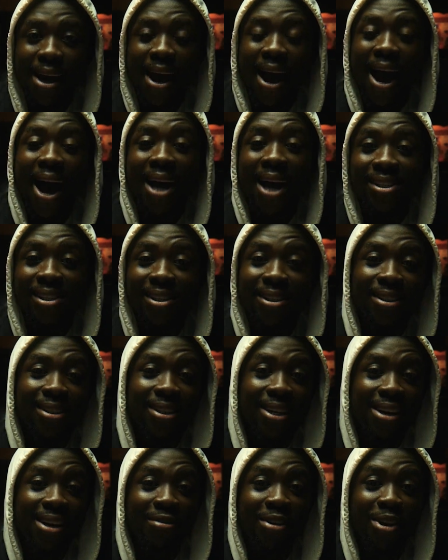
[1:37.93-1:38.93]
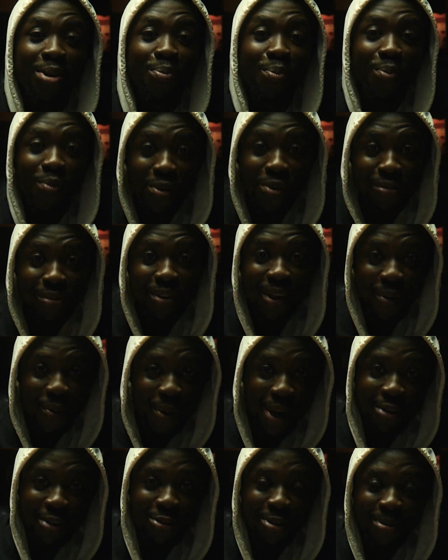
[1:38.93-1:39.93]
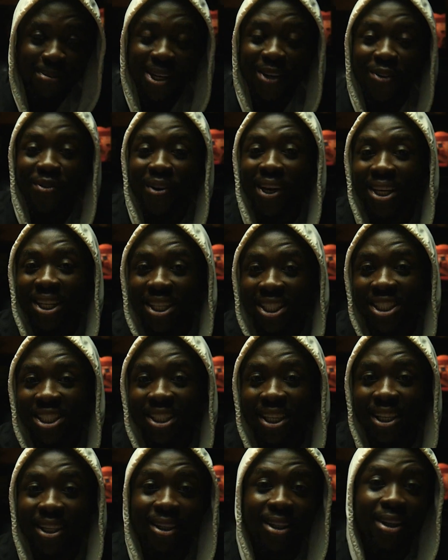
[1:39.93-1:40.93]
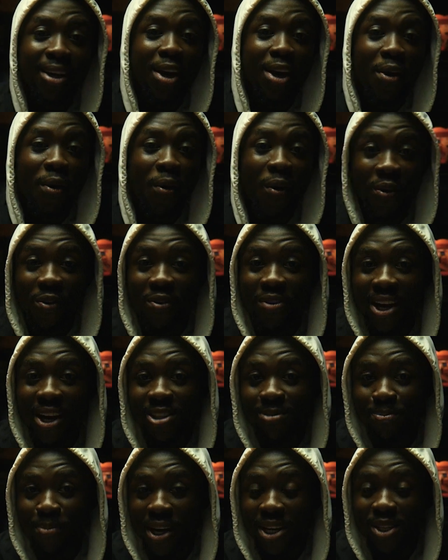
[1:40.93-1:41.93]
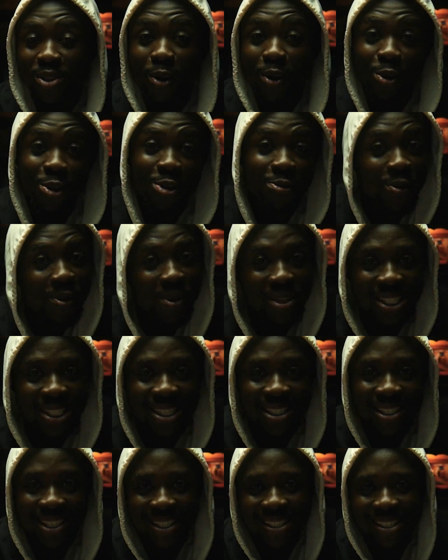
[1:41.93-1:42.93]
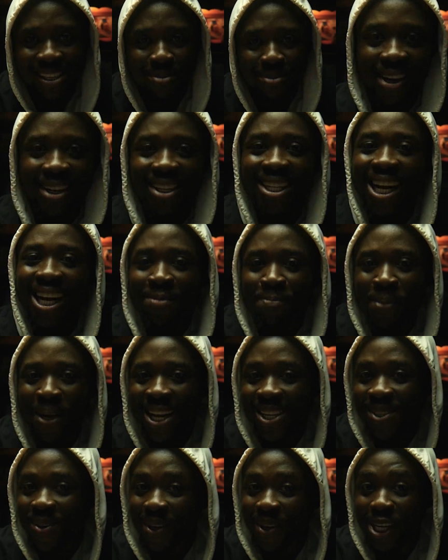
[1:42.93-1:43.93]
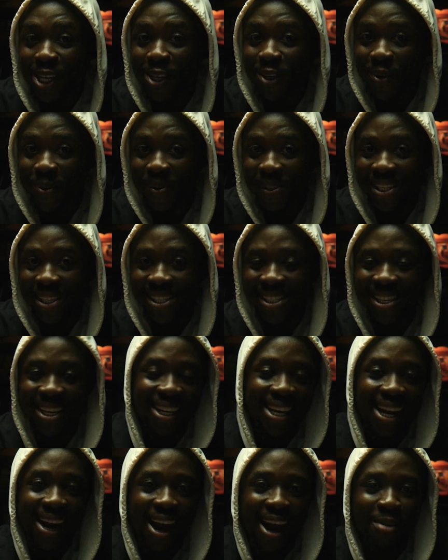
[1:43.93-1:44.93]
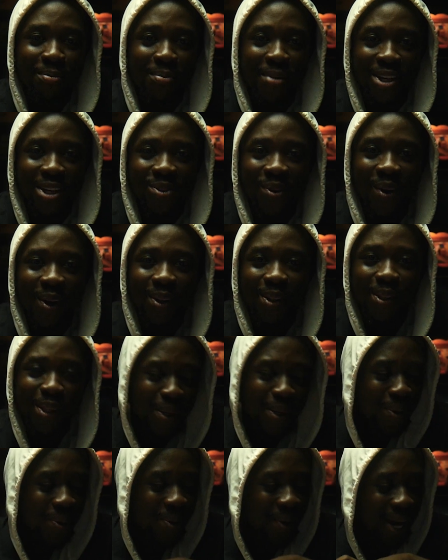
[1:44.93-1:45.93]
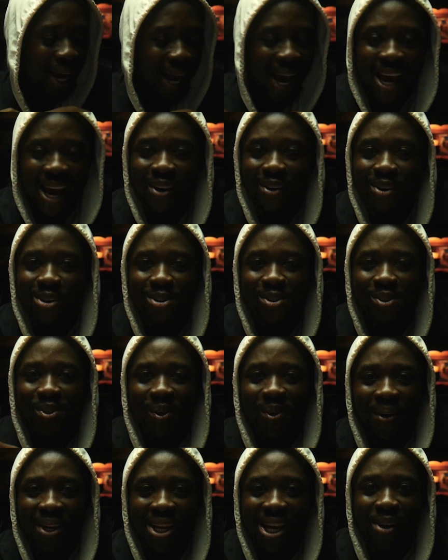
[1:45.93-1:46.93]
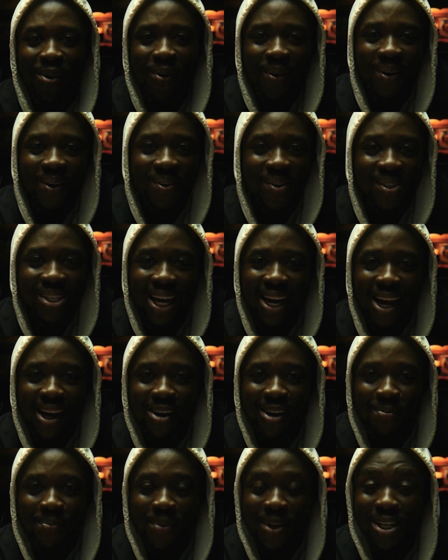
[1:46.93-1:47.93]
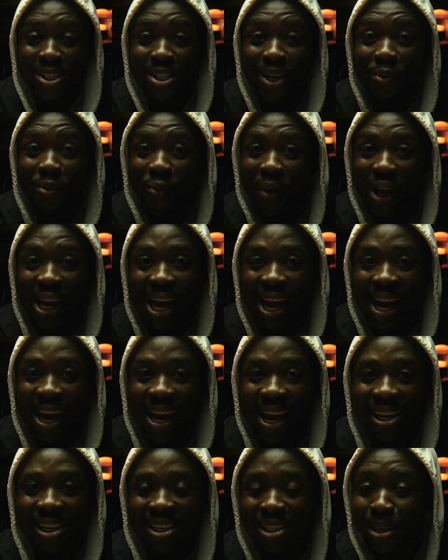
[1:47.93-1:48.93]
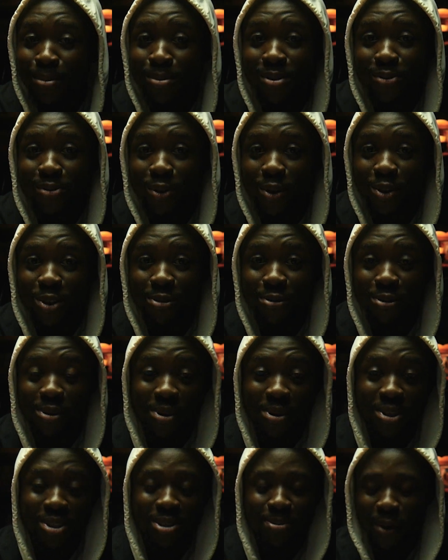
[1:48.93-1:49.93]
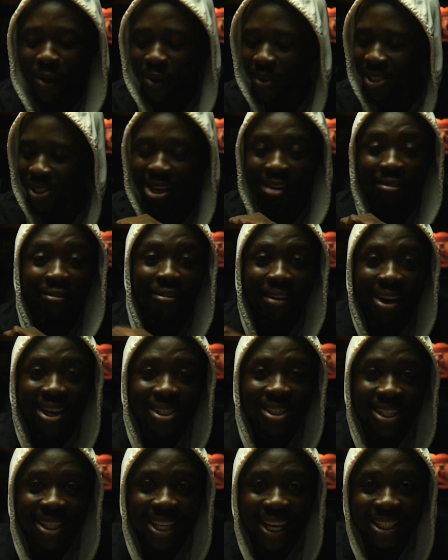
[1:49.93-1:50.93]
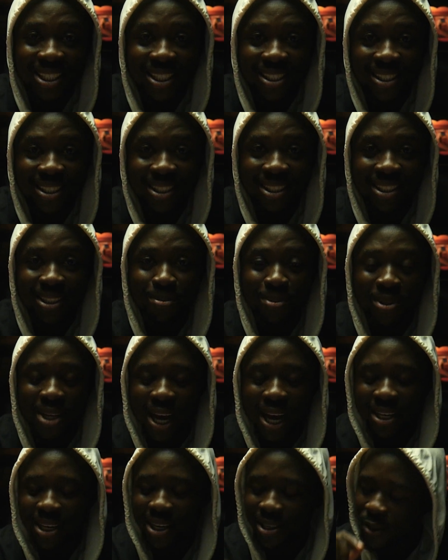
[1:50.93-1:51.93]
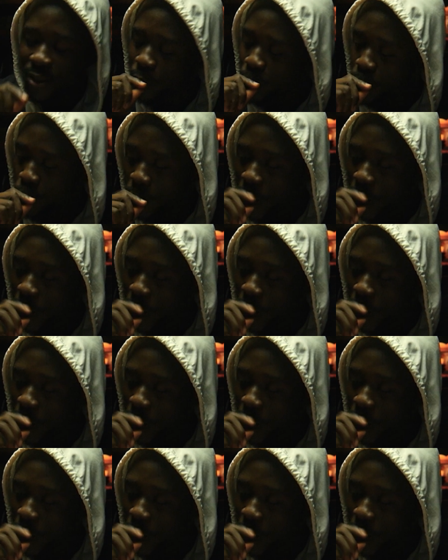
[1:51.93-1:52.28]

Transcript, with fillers: hasn't even moved away from the traditional contrast-based autofocusing system that Panasonic uses in their cameras. Although Canon, Sony and all those other companies are way ahead in terms of autofocus because their face detection systems are just